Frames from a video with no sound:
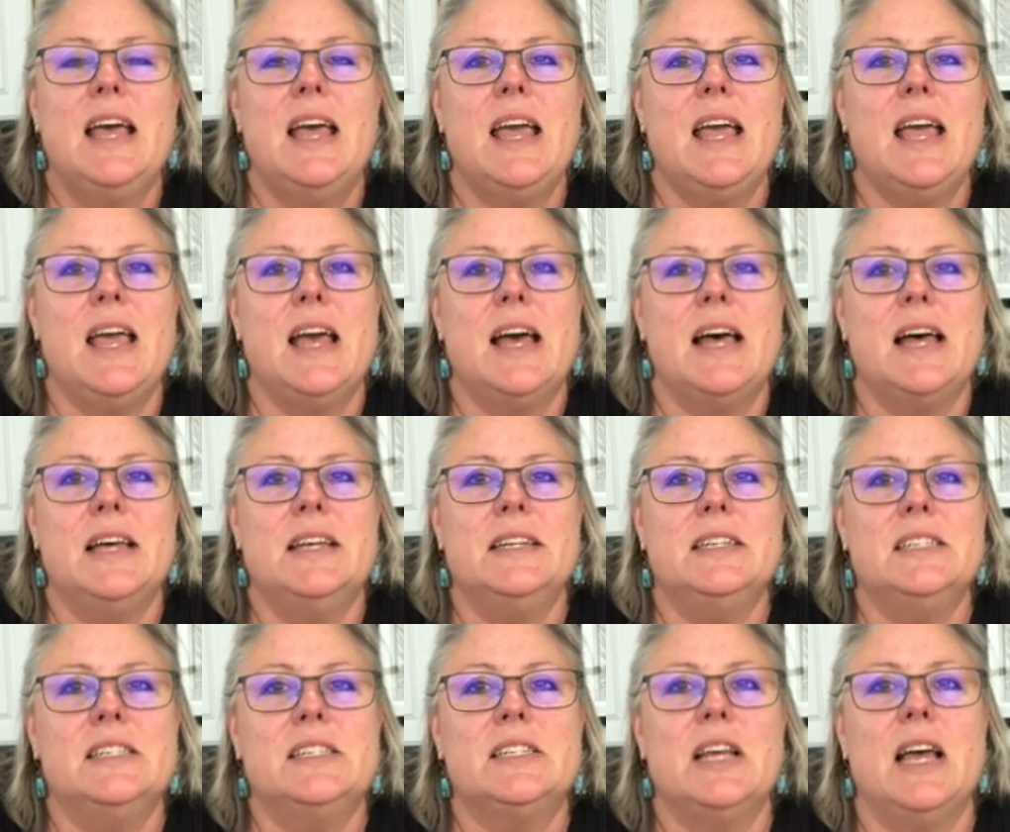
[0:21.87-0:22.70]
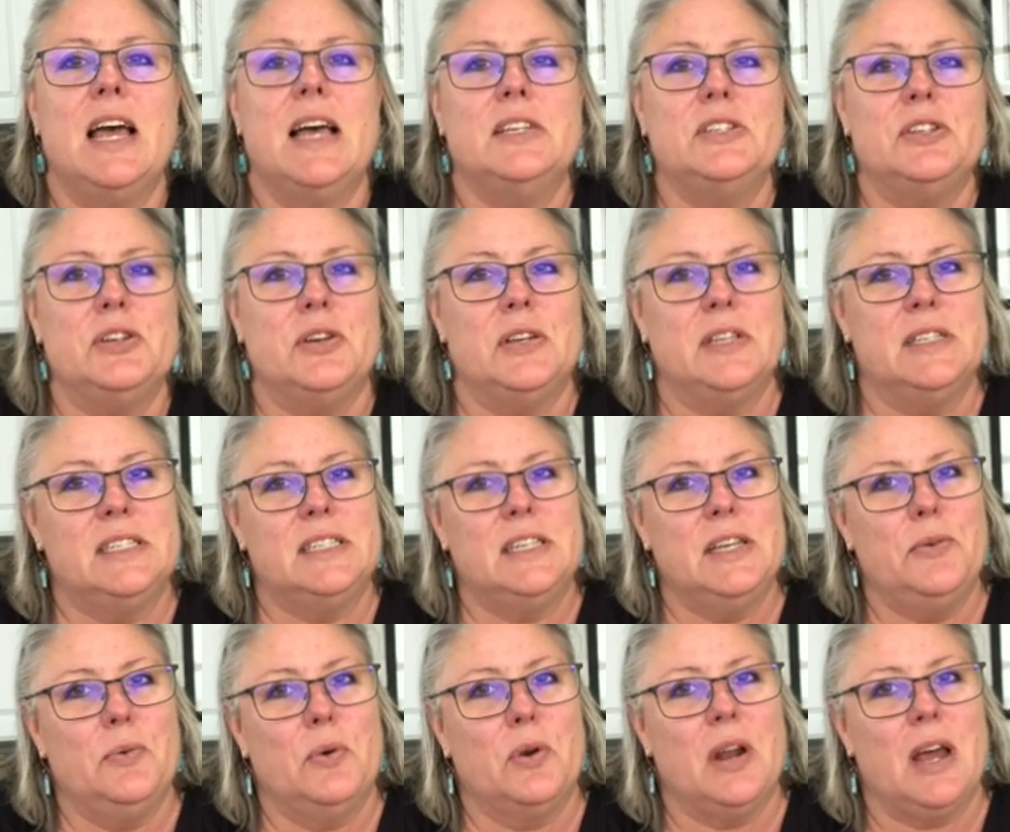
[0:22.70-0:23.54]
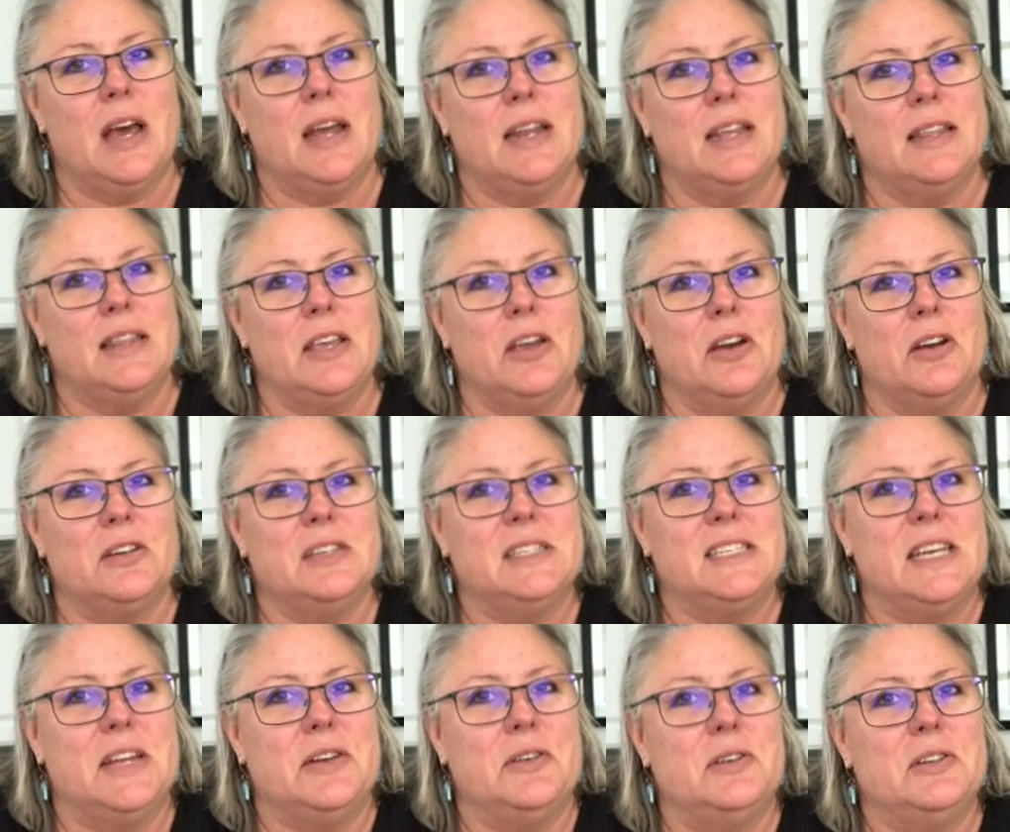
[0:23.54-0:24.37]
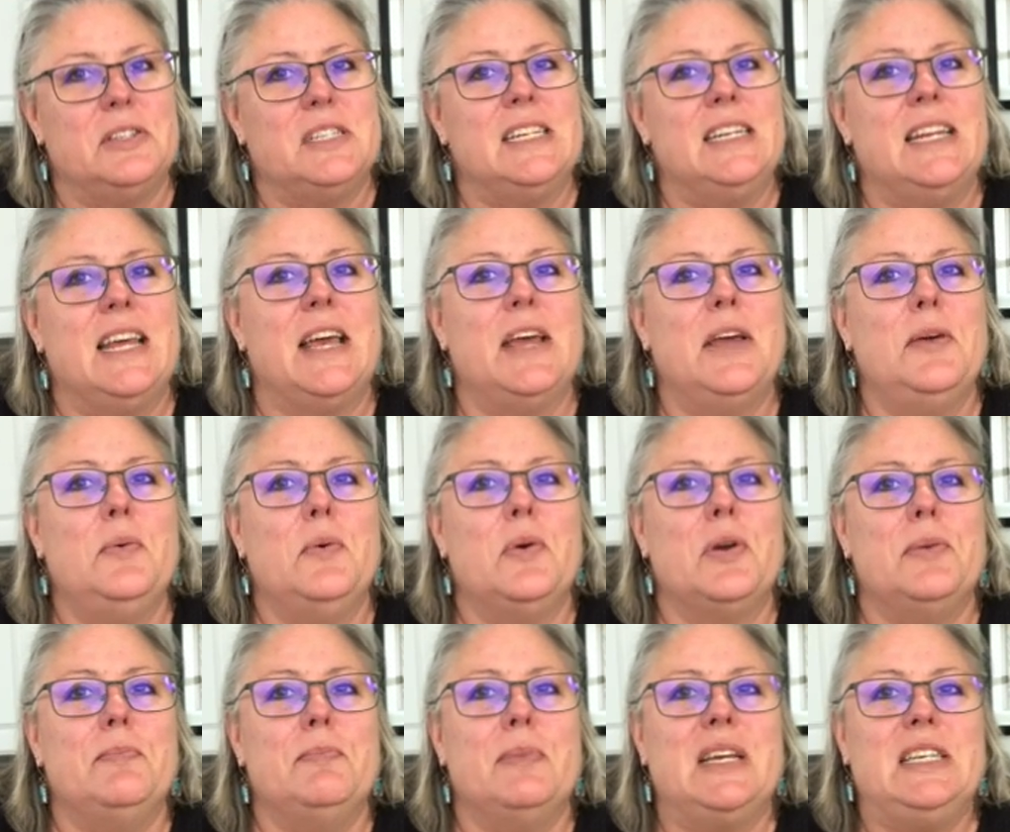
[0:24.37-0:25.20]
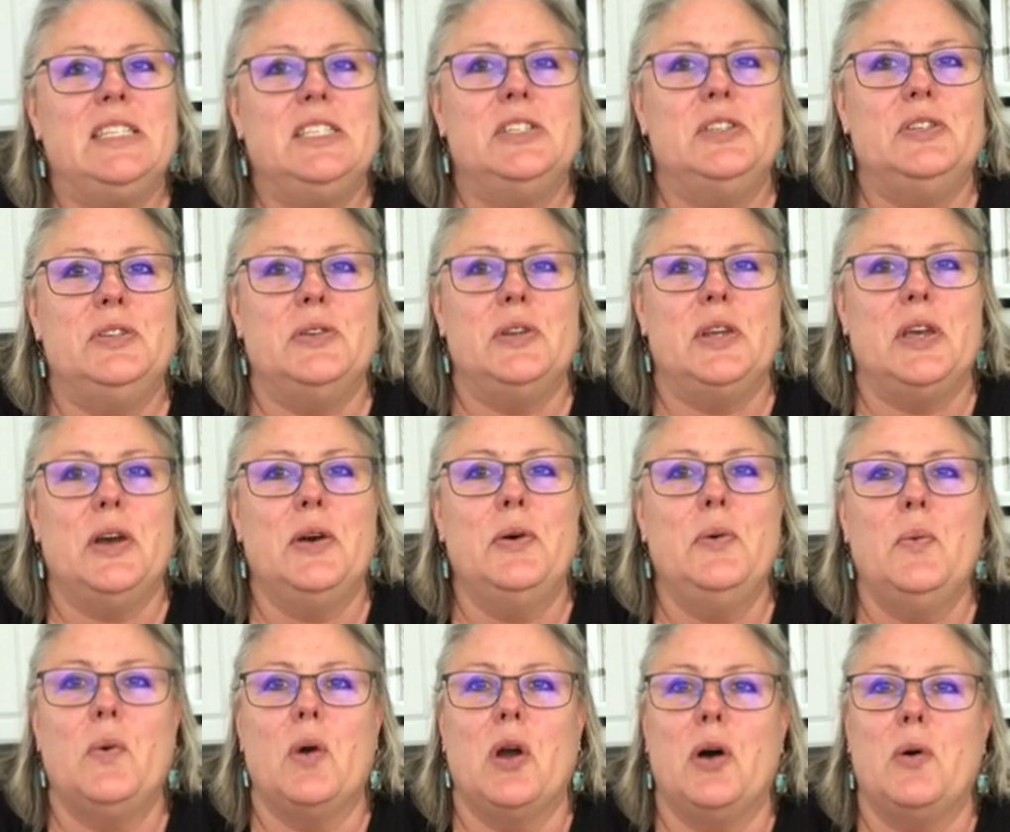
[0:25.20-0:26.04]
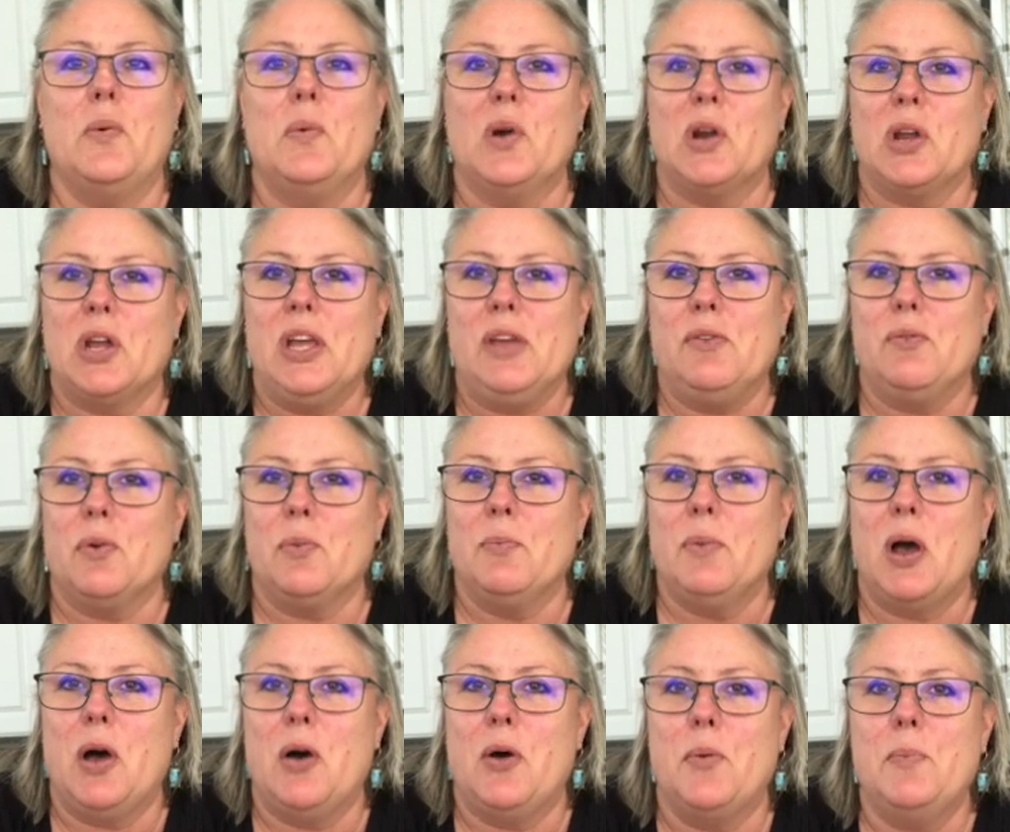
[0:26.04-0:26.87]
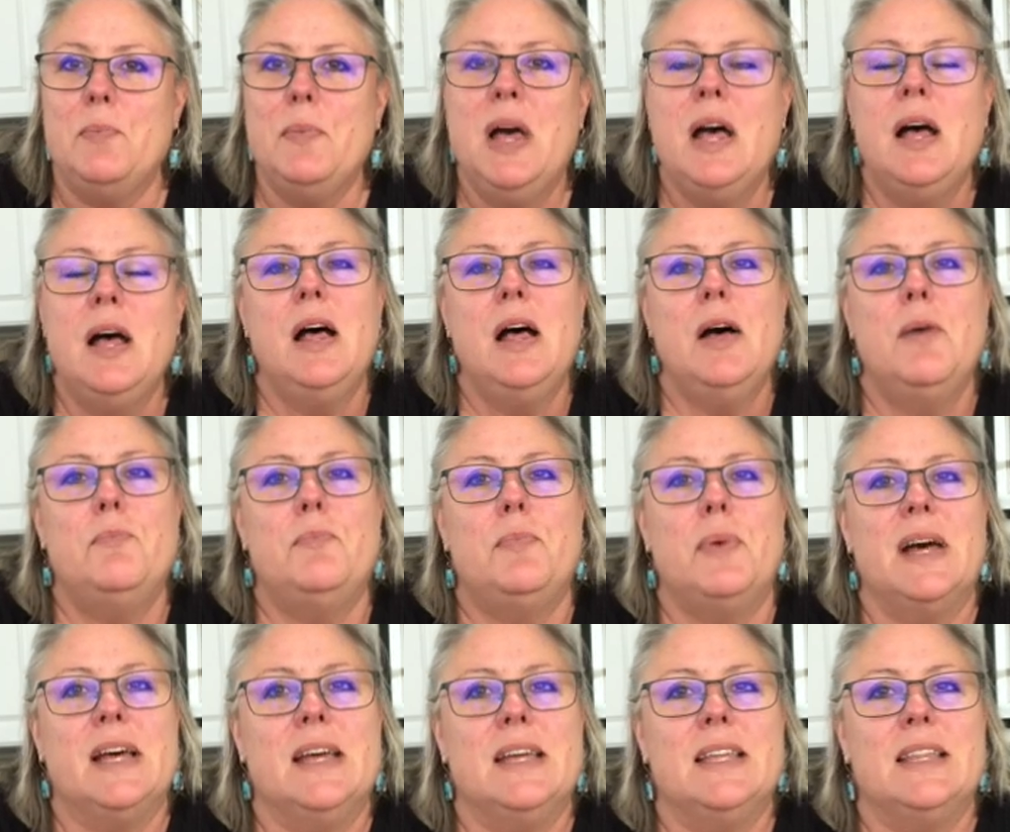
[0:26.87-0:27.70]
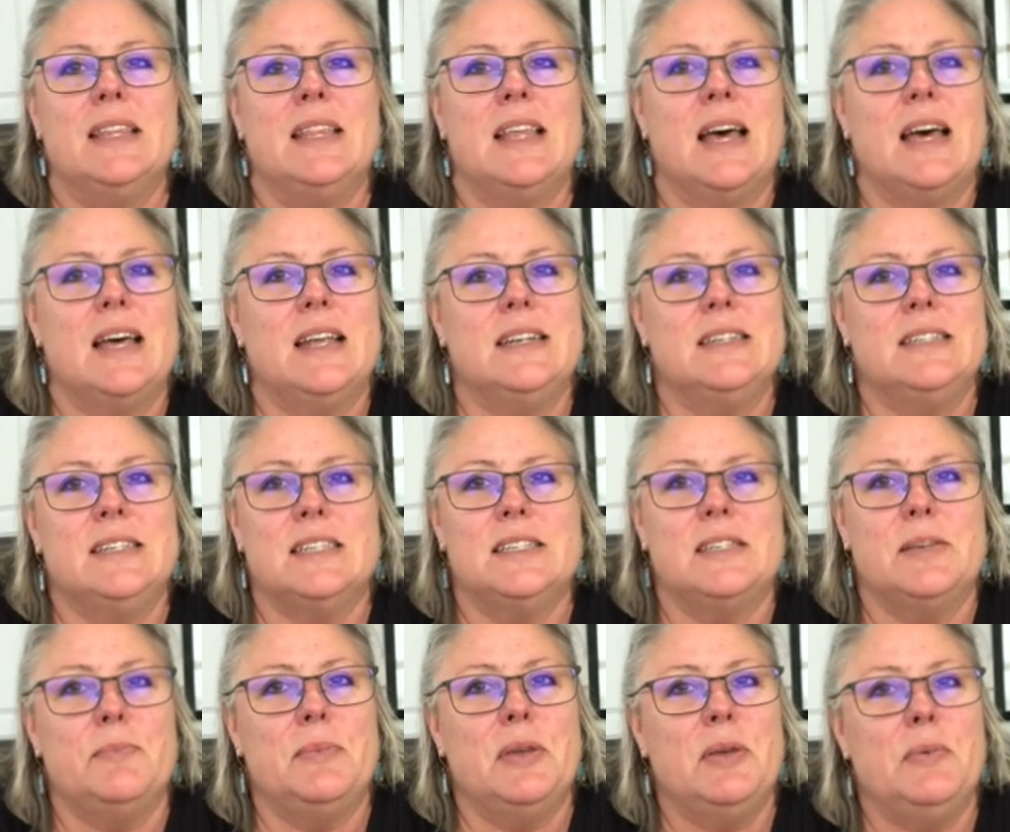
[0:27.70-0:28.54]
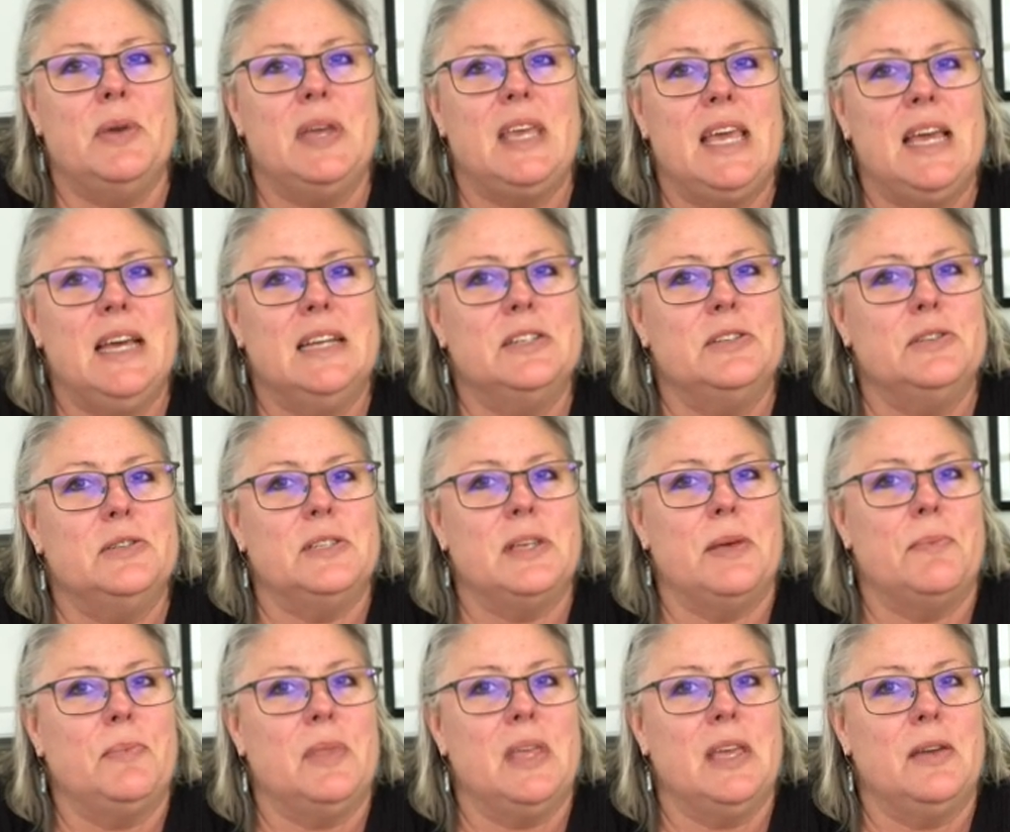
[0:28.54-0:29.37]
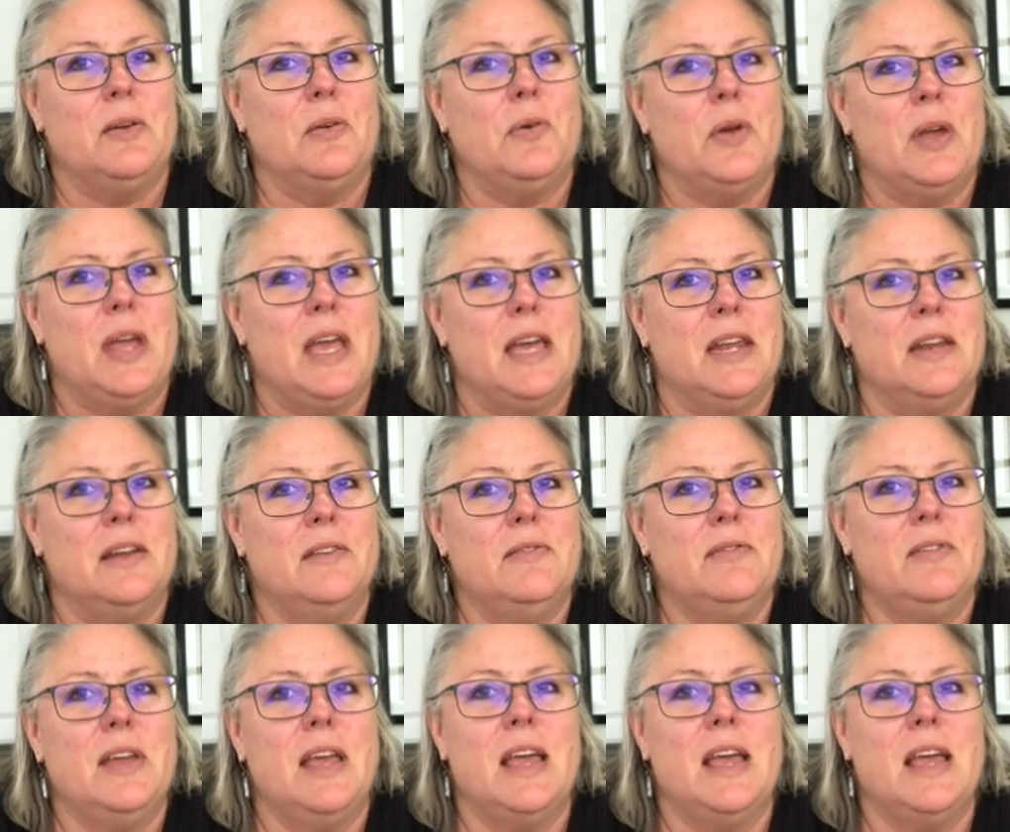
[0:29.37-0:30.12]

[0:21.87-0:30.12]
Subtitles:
And as you can see, we're not at the Art Center today. We're in my studio. We're all working from home, but that doesn't mean we can't do something creative.